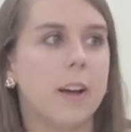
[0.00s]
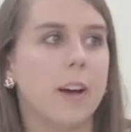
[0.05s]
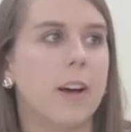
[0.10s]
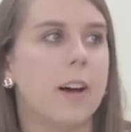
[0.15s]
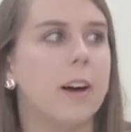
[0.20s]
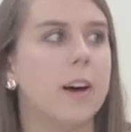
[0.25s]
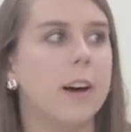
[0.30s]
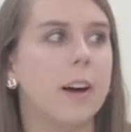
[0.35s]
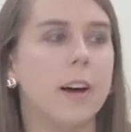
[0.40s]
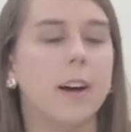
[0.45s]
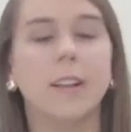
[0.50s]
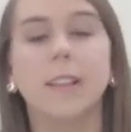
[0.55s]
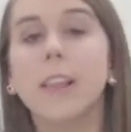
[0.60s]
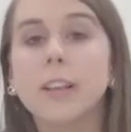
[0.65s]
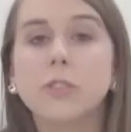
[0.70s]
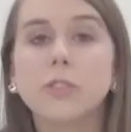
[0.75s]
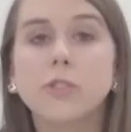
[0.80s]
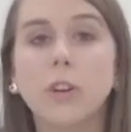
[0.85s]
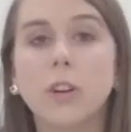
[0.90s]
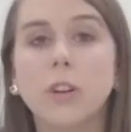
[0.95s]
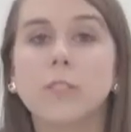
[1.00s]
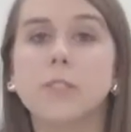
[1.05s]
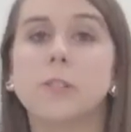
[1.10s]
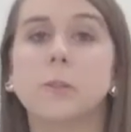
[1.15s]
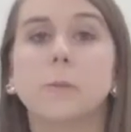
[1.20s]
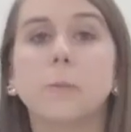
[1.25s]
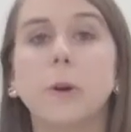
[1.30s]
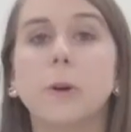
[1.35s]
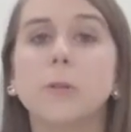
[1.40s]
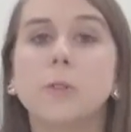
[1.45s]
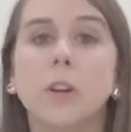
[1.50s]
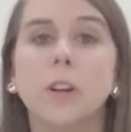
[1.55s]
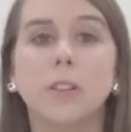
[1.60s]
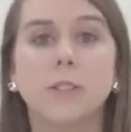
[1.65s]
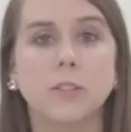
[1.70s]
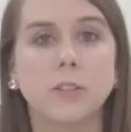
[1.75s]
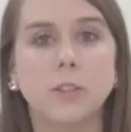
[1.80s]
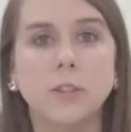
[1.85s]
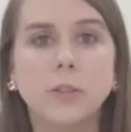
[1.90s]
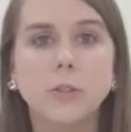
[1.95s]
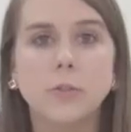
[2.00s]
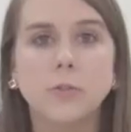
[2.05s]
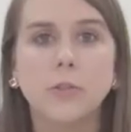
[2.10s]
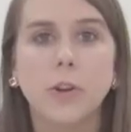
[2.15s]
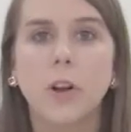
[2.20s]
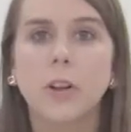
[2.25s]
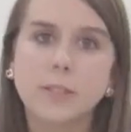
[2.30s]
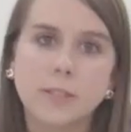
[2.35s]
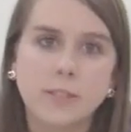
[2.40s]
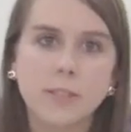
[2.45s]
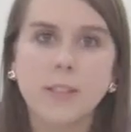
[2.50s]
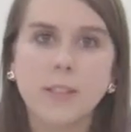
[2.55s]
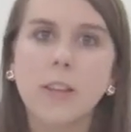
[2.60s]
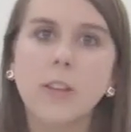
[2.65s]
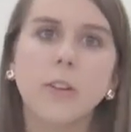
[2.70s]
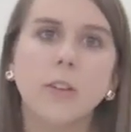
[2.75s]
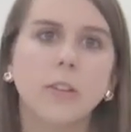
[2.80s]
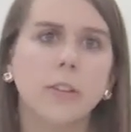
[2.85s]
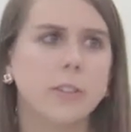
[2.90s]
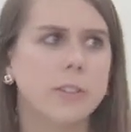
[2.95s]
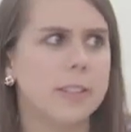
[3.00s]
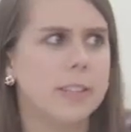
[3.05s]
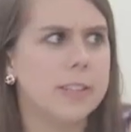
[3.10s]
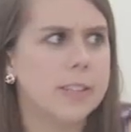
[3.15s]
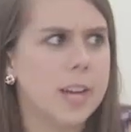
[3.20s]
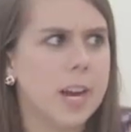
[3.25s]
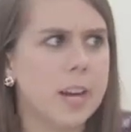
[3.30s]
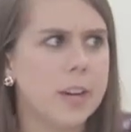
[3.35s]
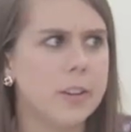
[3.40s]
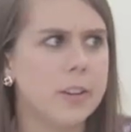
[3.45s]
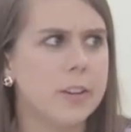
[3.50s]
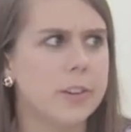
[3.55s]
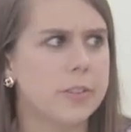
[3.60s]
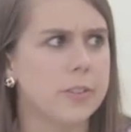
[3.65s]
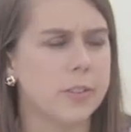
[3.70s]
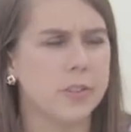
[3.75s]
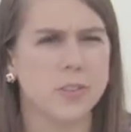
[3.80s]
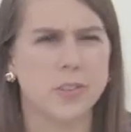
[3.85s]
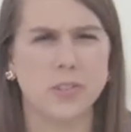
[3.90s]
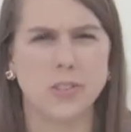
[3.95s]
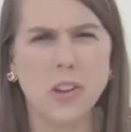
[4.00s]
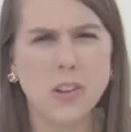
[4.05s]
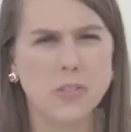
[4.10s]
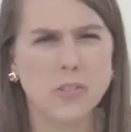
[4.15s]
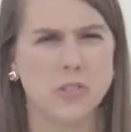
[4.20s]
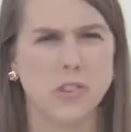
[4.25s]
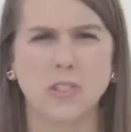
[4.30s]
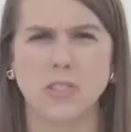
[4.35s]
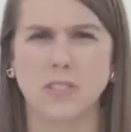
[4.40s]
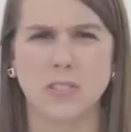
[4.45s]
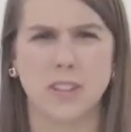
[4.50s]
electrons and protons and neutrons, and then you learn the entire universe is all just